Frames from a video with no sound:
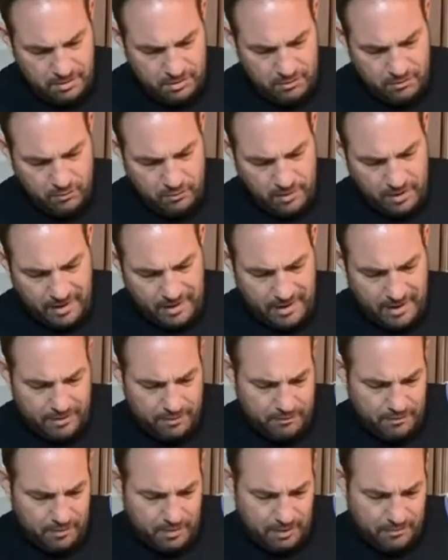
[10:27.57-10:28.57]
Like
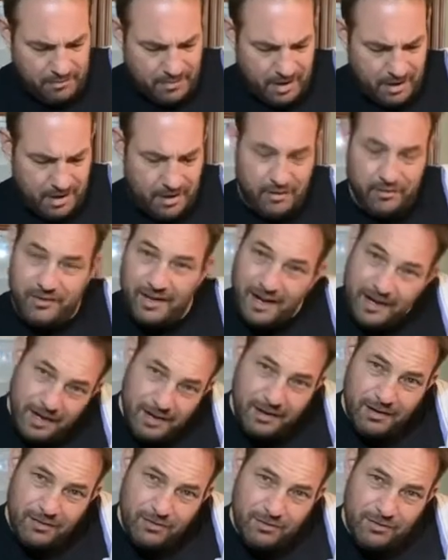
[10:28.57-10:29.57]
I'm not
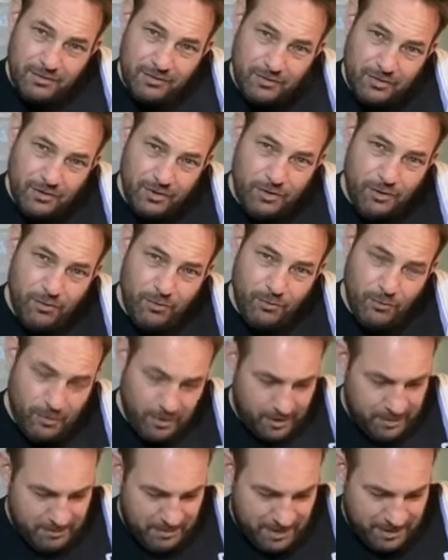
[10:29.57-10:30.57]
entertaining to you? What do
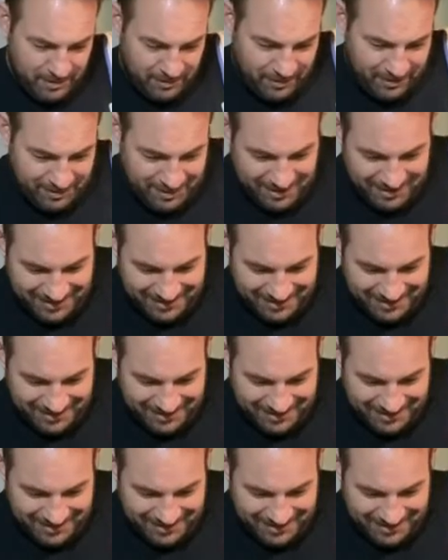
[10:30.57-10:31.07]
you mean?